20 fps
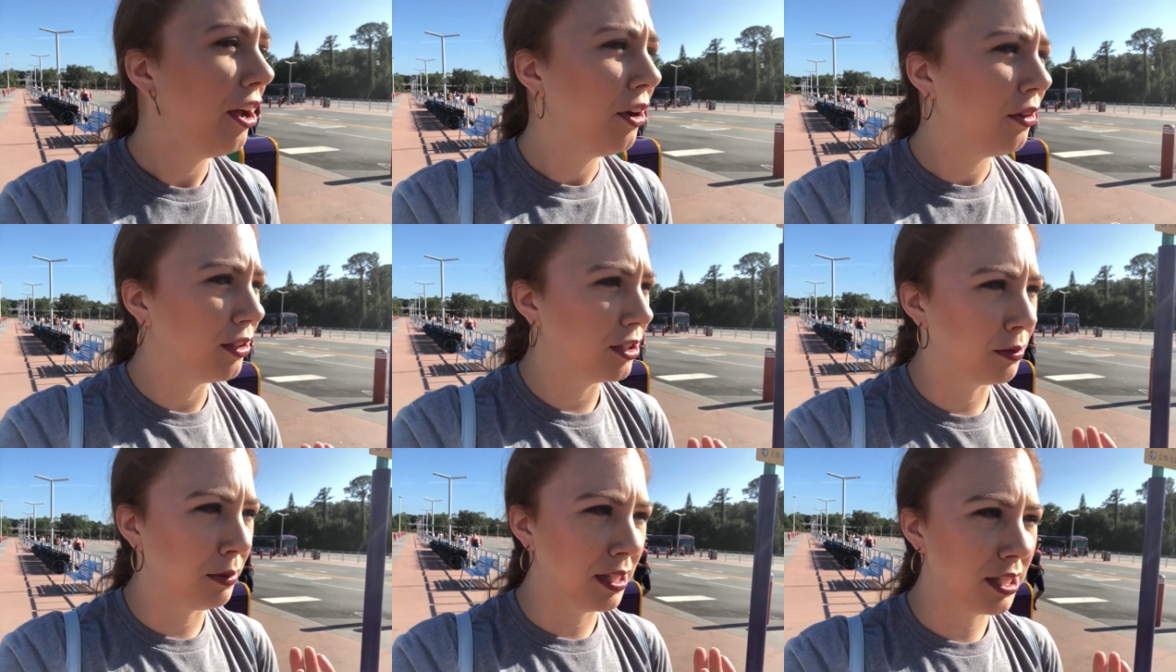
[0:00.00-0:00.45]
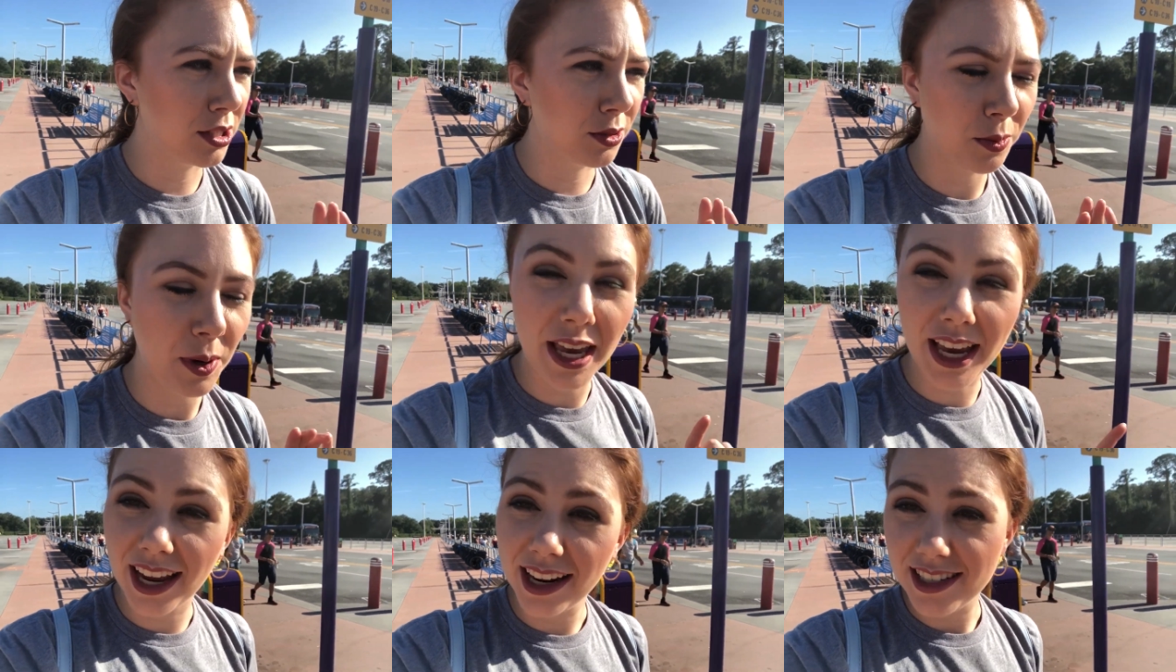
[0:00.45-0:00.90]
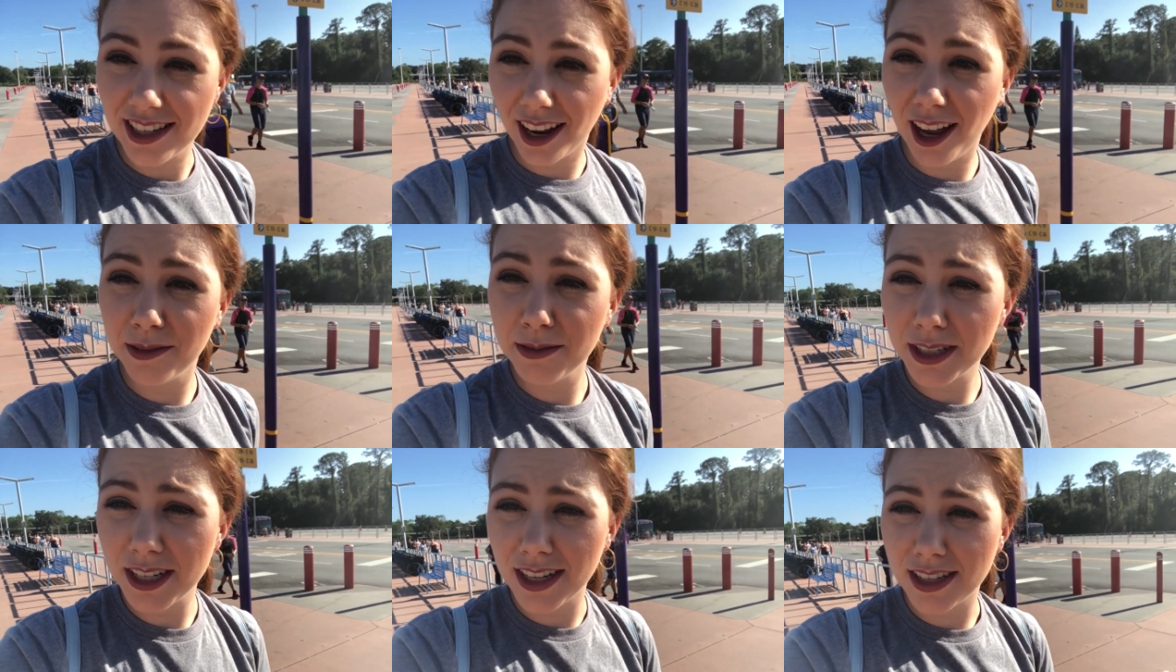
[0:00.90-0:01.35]
which means we get to
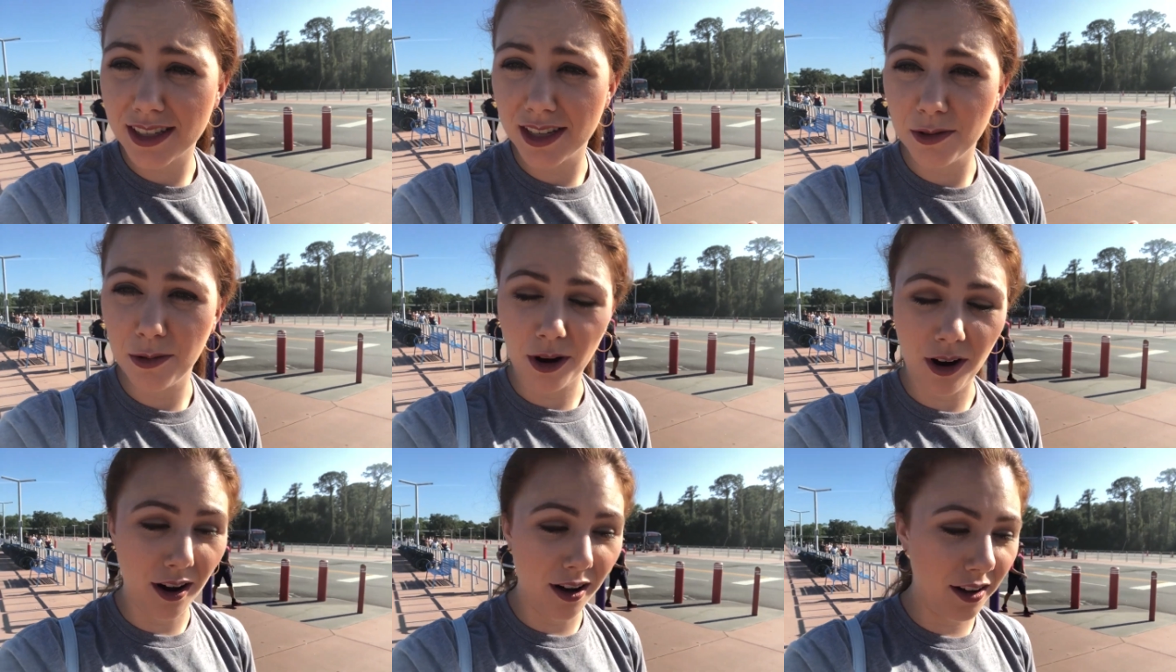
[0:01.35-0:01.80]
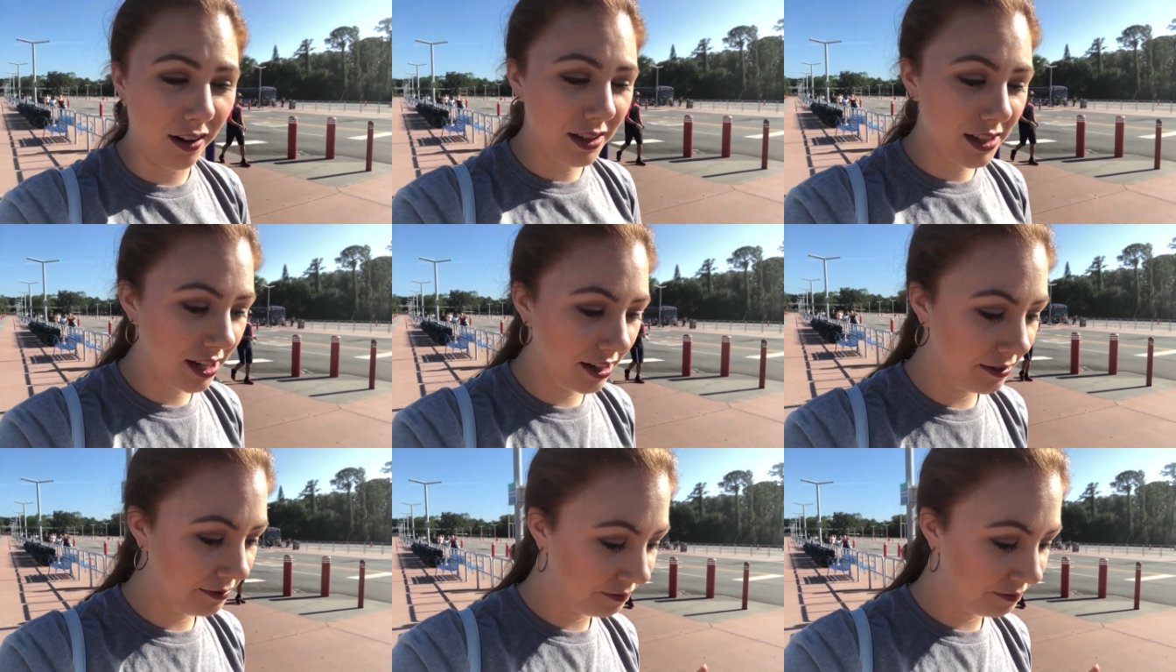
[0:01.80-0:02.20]
come to Disney World.